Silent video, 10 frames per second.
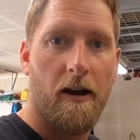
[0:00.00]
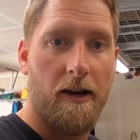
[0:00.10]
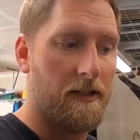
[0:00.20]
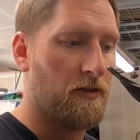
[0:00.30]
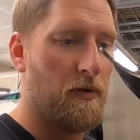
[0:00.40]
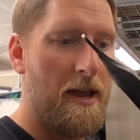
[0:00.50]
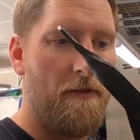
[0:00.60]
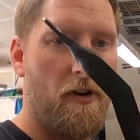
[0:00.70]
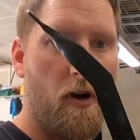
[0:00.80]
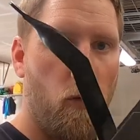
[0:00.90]
All right, so we
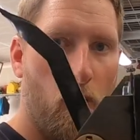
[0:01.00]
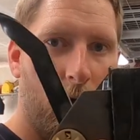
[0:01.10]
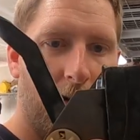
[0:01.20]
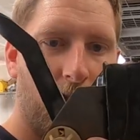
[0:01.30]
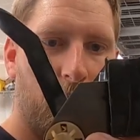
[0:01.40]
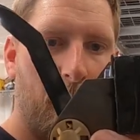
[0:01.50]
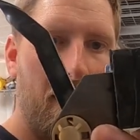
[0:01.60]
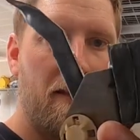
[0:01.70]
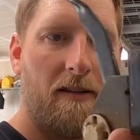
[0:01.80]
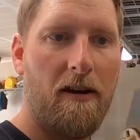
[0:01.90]
have our 1 inch
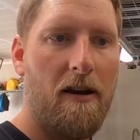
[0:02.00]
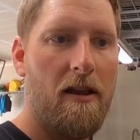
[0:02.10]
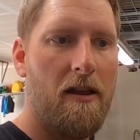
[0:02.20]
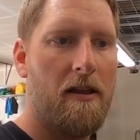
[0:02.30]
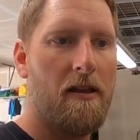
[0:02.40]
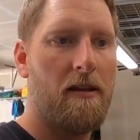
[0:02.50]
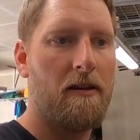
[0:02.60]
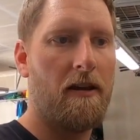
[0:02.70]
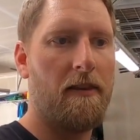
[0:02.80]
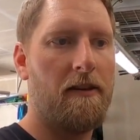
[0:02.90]
spacer.
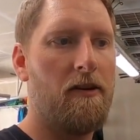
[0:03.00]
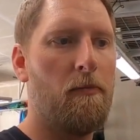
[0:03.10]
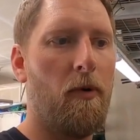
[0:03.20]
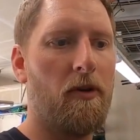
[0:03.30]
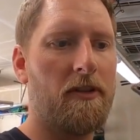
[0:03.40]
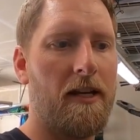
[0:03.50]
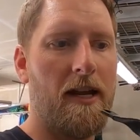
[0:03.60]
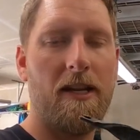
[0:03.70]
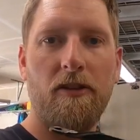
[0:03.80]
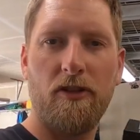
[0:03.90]
Got the new bolts in.
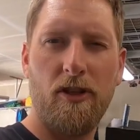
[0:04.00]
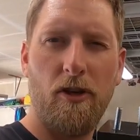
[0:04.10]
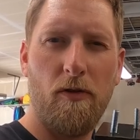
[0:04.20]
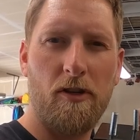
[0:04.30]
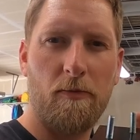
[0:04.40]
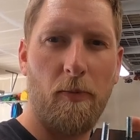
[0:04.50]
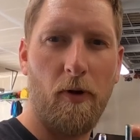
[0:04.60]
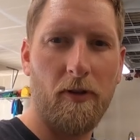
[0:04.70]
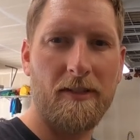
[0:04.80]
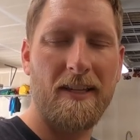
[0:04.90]
I used 2 inch
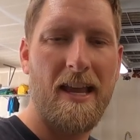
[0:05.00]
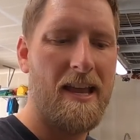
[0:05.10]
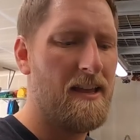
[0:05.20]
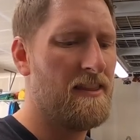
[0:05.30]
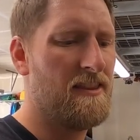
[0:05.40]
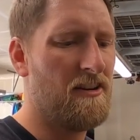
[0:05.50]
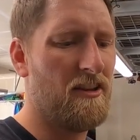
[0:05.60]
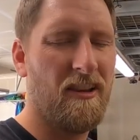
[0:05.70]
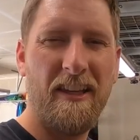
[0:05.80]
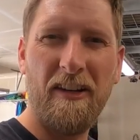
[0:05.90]
bolts. They're
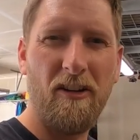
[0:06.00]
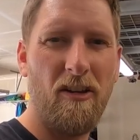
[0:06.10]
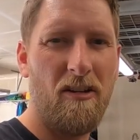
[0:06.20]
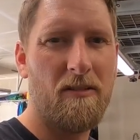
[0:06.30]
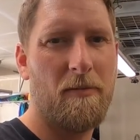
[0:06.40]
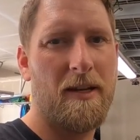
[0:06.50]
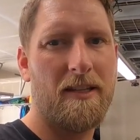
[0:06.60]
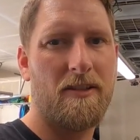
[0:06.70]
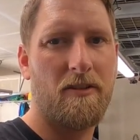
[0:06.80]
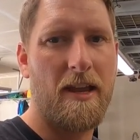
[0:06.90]
a little long, but
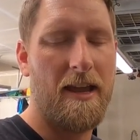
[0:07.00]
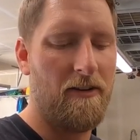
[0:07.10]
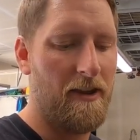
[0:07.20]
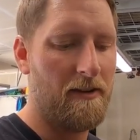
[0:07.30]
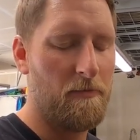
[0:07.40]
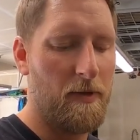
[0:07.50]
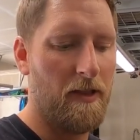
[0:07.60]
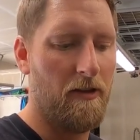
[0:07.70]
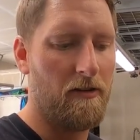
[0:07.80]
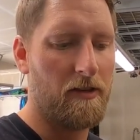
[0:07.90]
it's okay. I'd rather it be
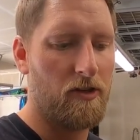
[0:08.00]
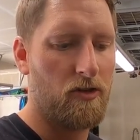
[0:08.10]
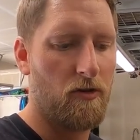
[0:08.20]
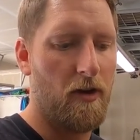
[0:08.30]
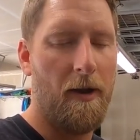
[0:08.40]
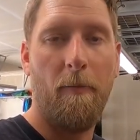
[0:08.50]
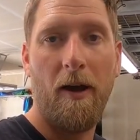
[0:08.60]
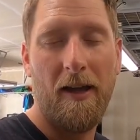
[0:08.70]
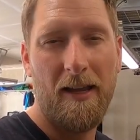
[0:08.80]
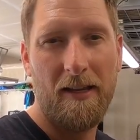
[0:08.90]
long than short. I
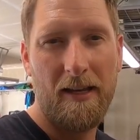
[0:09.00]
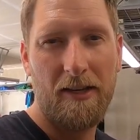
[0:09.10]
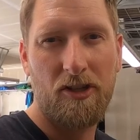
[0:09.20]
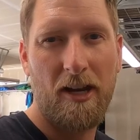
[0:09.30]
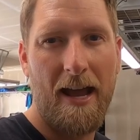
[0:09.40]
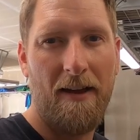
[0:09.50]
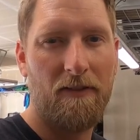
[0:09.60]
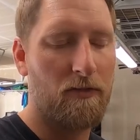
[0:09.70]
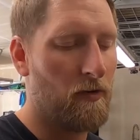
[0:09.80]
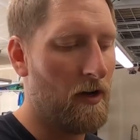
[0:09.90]
bought 1.5
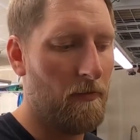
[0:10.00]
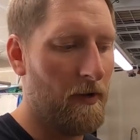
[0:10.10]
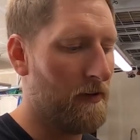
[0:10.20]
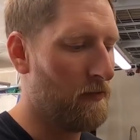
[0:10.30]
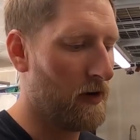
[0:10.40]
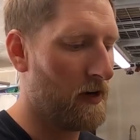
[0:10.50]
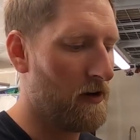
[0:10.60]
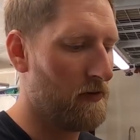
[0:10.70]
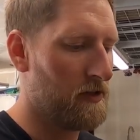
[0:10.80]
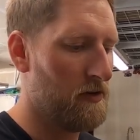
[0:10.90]
inches as well, but we're gonna
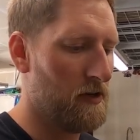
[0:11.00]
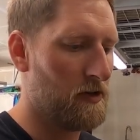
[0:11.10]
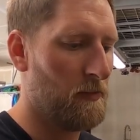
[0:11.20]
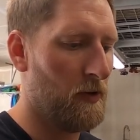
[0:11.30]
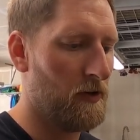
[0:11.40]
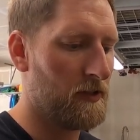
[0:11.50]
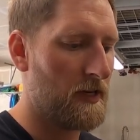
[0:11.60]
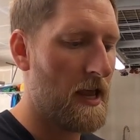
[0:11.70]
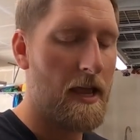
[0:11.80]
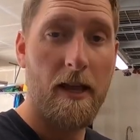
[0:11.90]
go with 2 inch
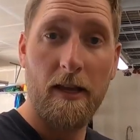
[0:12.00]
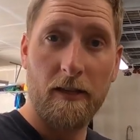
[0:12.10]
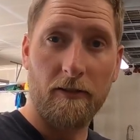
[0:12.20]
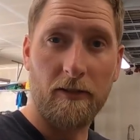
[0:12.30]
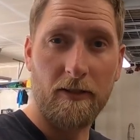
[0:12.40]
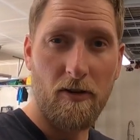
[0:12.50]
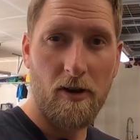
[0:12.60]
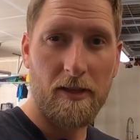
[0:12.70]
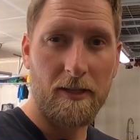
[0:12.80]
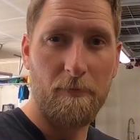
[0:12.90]
bolts. So let's go
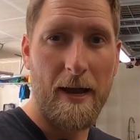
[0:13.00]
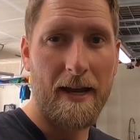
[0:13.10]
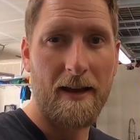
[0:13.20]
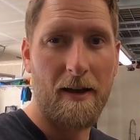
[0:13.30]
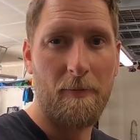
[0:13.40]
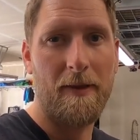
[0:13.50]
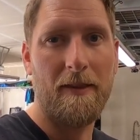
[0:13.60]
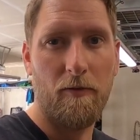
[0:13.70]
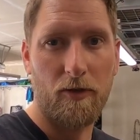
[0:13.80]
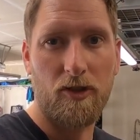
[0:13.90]
hook this back up
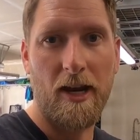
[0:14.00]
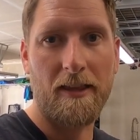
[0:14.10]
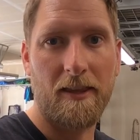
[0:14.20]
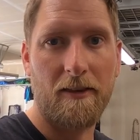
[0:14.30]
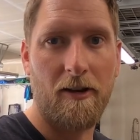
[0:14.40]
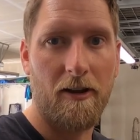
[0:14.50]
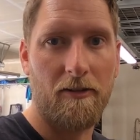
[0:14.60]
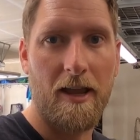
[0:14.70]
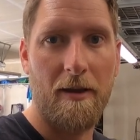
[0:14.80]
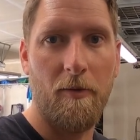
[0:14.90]
and then we'll check the
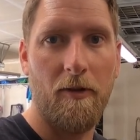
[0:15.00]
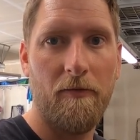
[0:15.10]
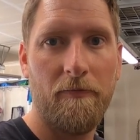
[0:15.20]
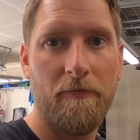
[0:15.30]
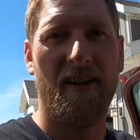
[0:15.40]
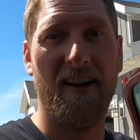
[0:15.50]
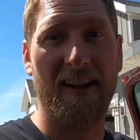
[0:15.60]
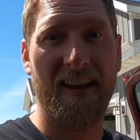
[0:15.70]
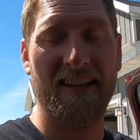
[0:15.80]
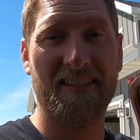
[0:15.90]
throttle cable. All
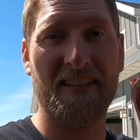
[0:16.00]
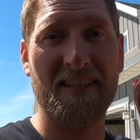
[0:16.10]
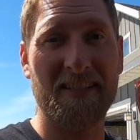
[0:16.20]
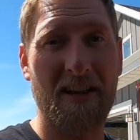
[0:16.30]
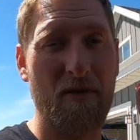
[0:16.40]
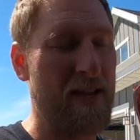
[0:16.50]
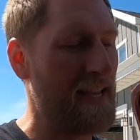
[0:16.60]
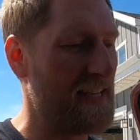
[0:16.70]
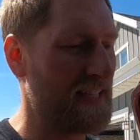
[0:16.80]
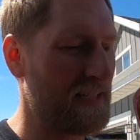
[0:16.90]
right, guys, this is
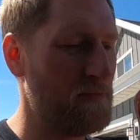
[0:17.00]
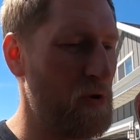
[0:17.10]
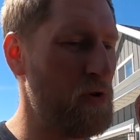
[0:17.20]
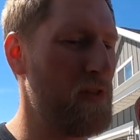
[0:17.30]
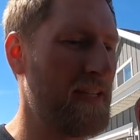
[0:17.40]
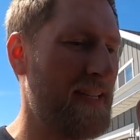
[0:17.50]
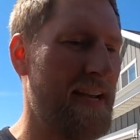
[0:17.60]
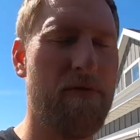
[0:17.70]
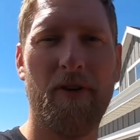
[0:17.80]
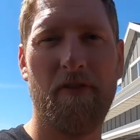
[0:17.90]
going as smooth as
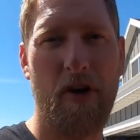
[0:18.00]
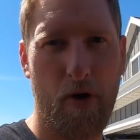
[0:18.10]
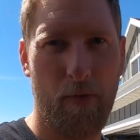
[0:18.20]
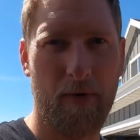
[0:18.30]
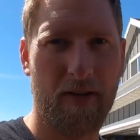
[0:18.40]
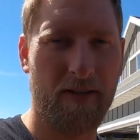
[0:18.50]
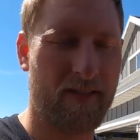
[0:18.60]
I would have hoped.